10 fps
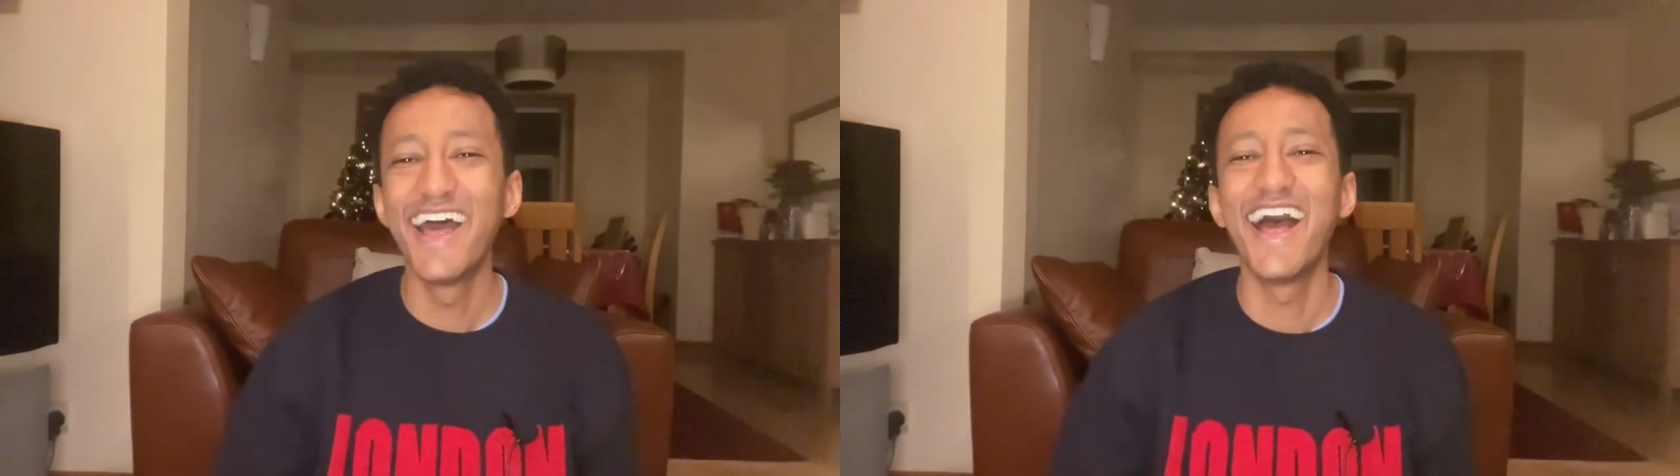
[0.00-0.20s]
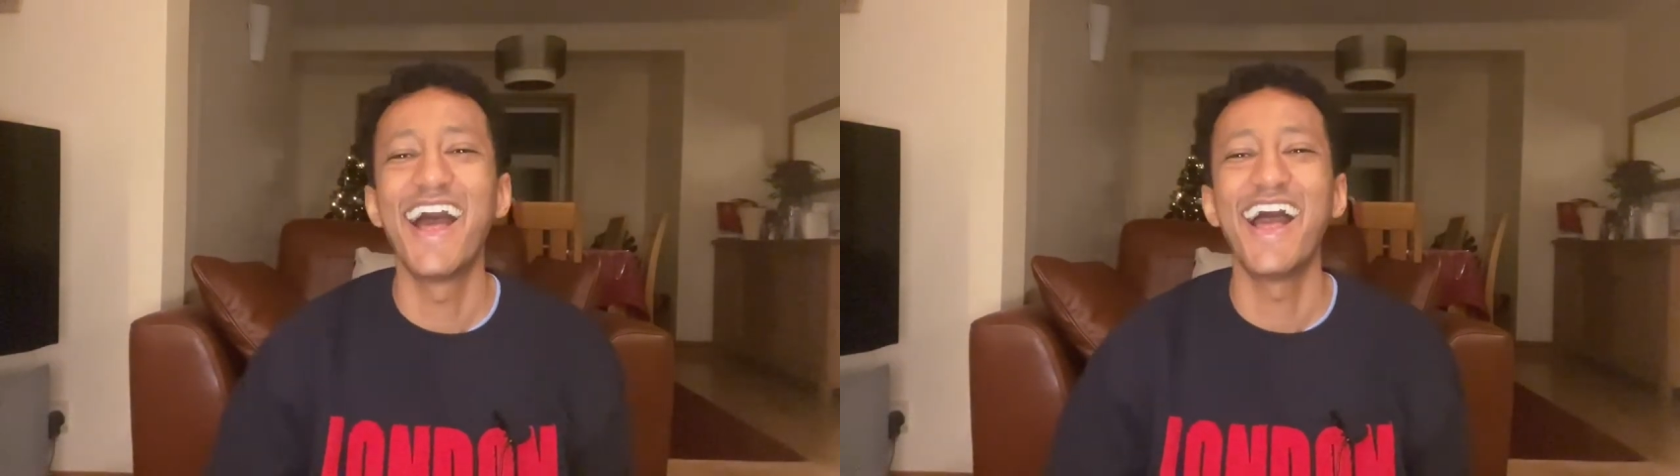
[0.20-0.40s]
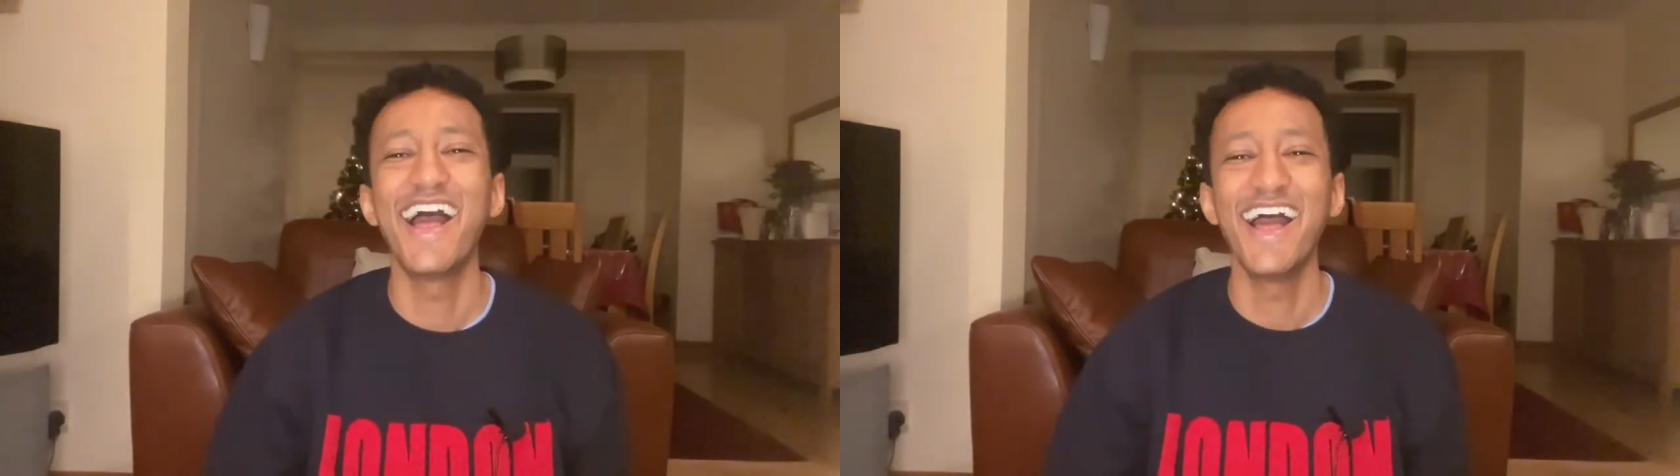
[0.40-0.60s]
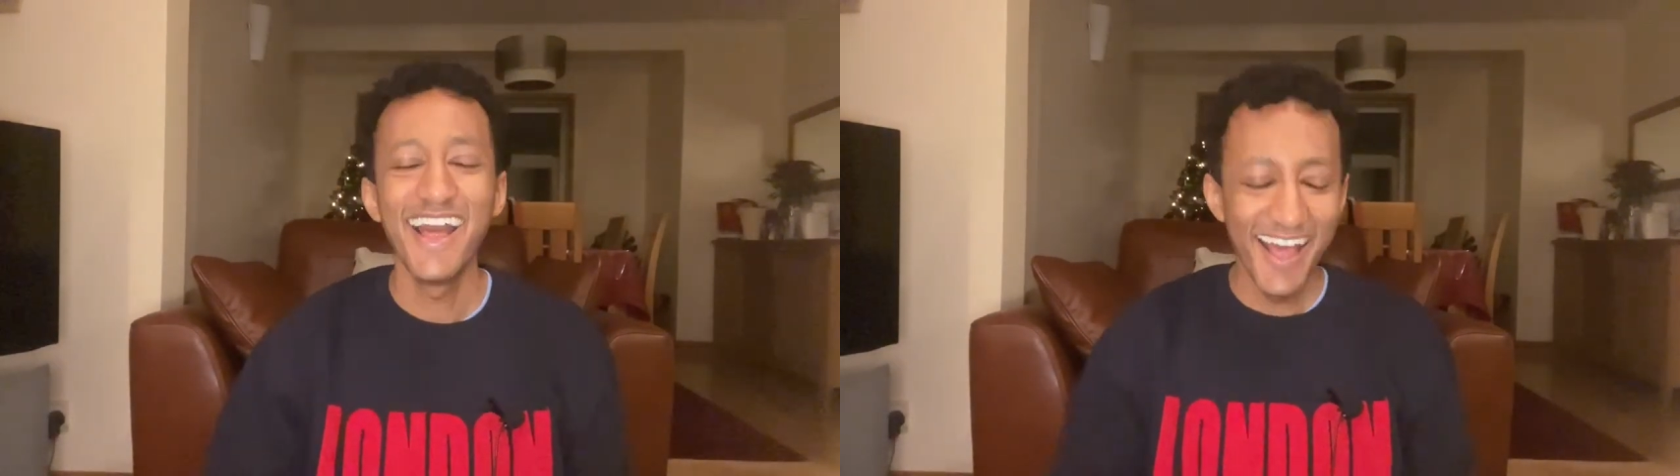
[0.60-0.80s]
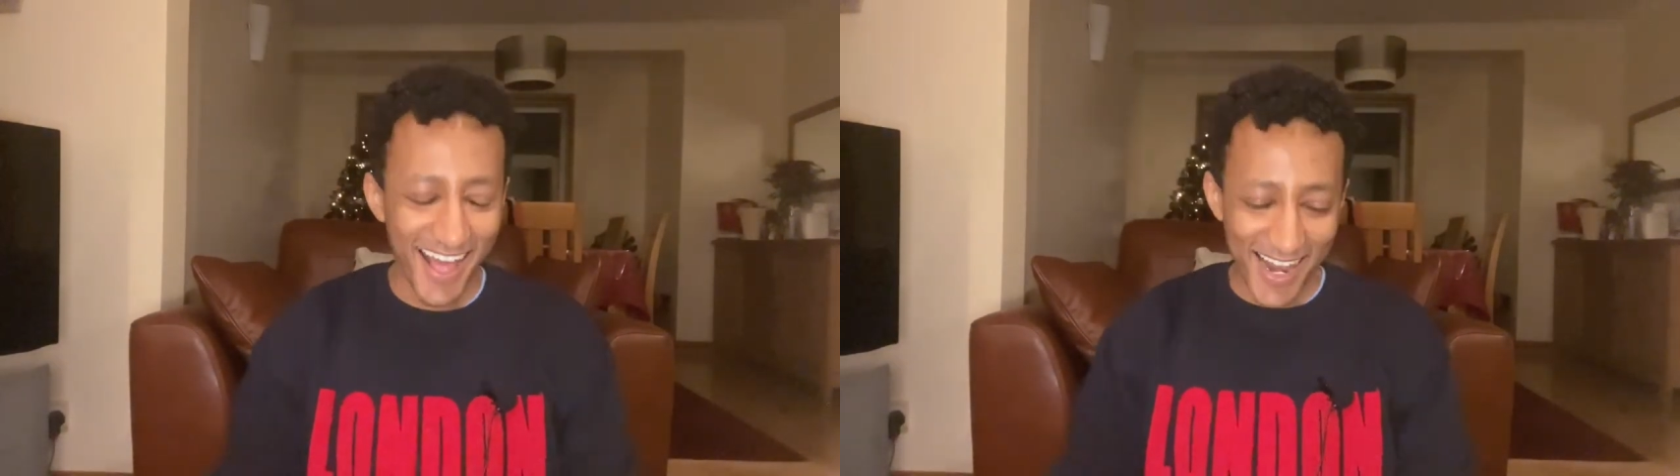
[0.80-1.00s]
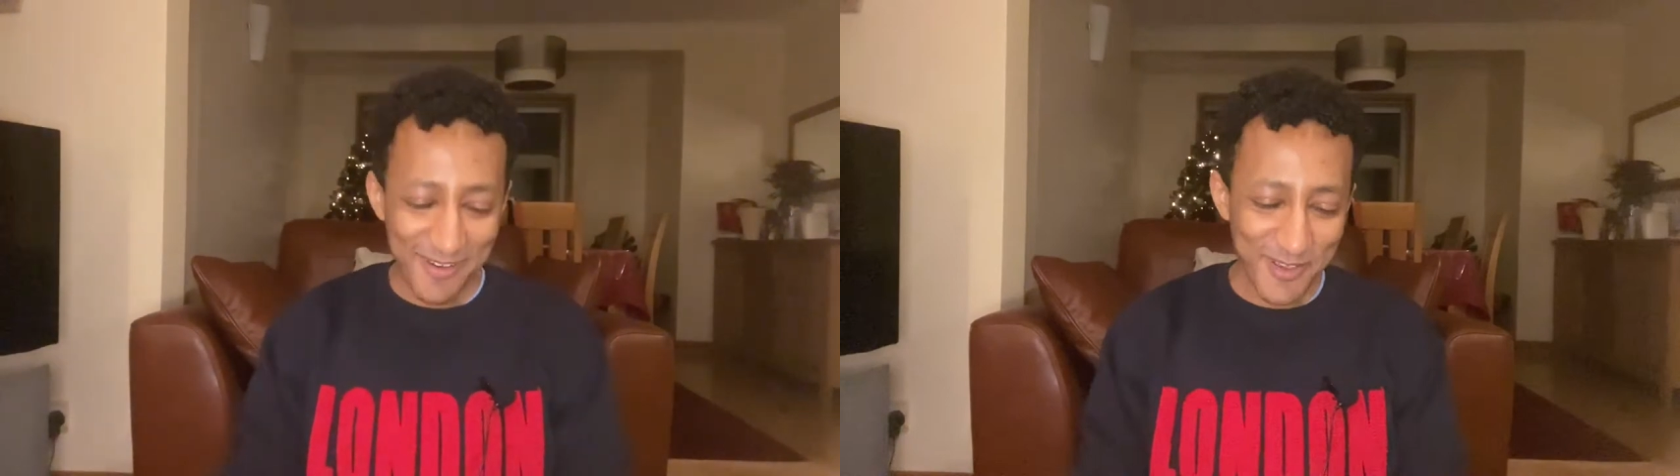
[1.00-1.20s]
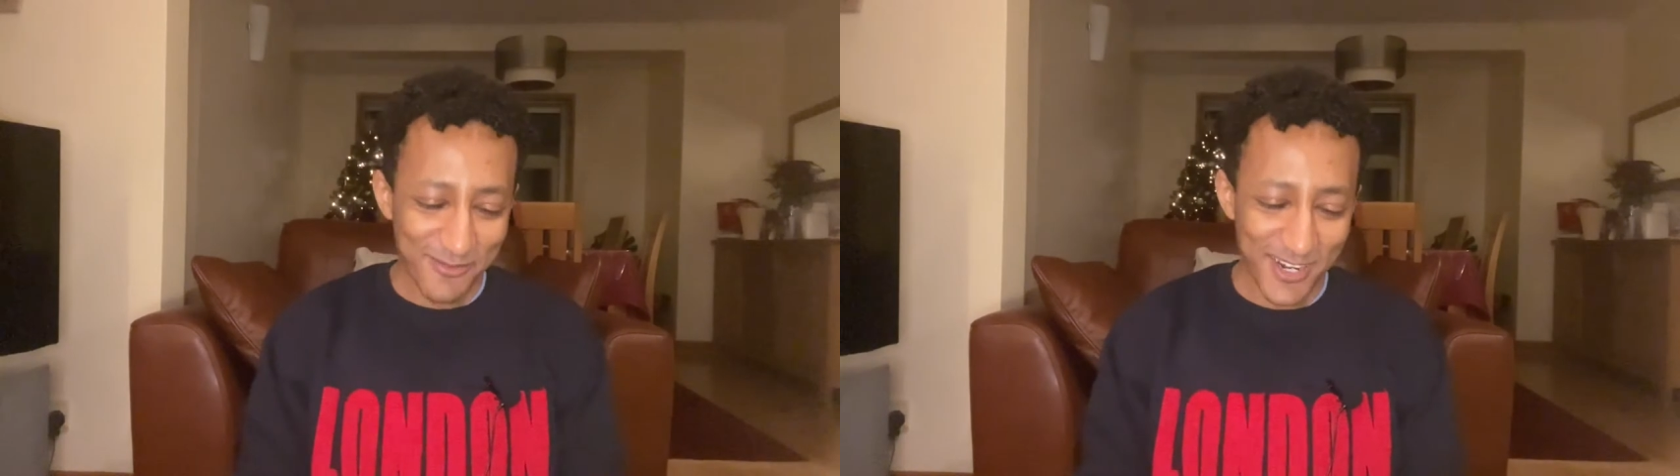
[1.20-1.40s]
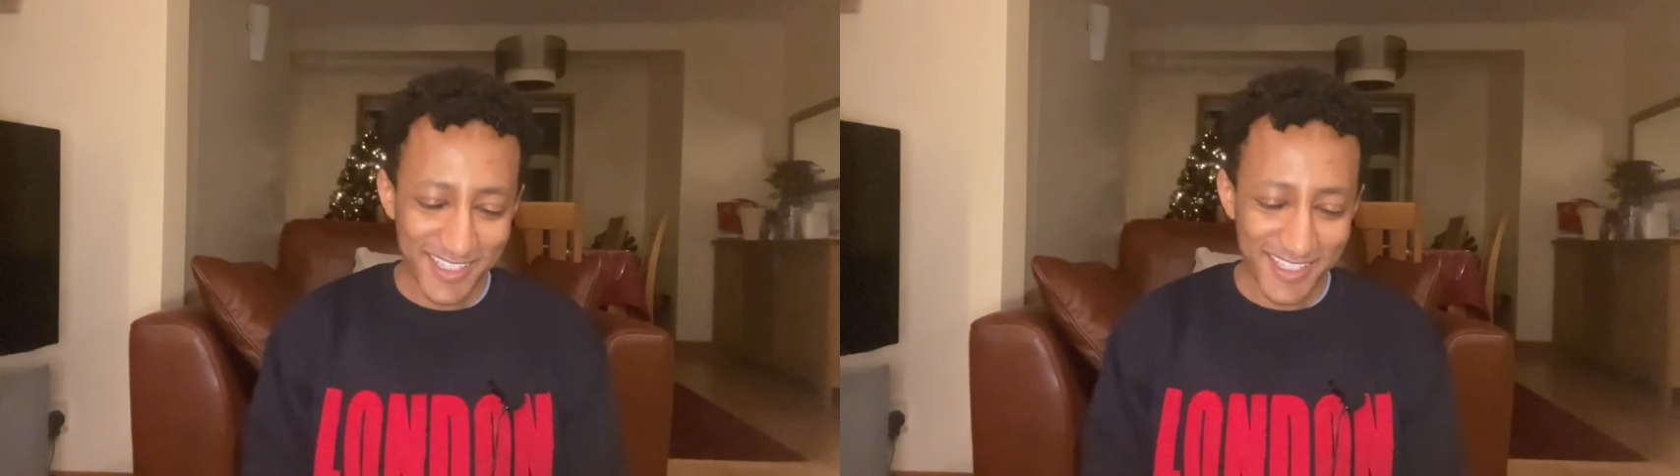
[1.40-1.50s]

let me read